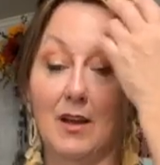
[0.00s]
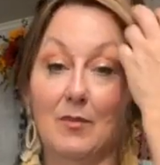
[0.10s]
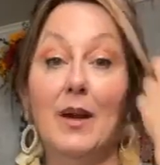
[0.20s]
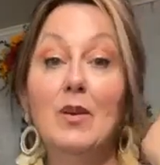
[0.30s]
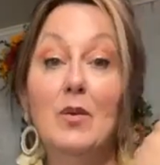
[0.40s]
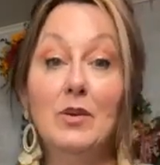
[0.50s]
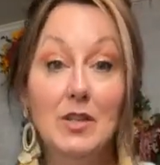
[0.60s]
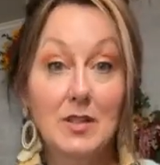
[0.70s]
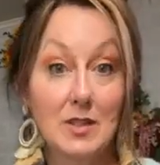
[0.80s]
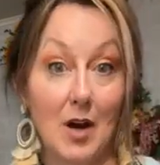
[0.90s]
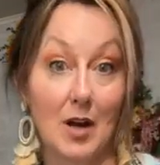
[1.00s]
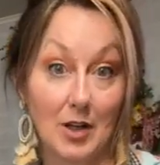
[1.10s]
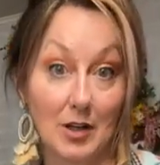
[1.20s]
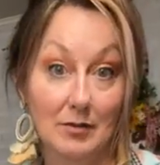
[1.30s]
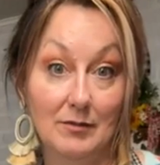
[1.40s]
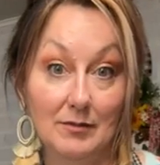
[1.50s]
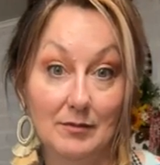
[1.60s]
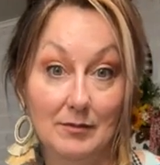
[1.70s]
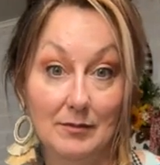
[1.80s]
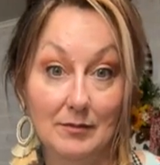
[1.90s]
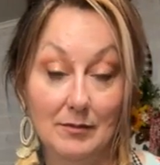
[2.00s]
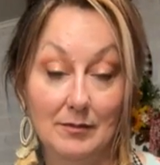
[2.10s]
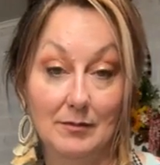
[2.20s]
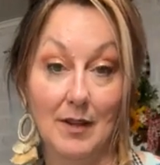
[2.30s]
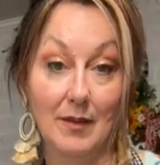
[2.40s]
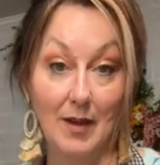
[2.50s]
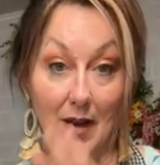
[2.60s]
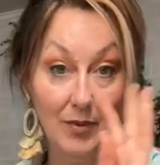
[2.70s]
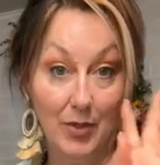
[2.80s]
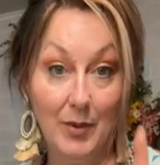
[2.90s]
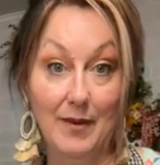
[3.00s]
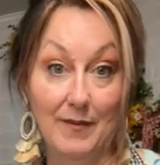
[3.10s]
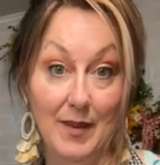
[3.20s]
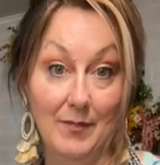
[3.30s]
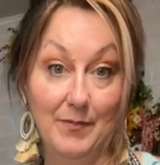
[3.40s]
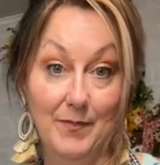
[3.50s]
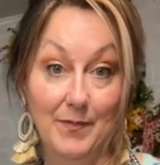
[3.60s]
of my gorgeous daughter. I've got 3 of them.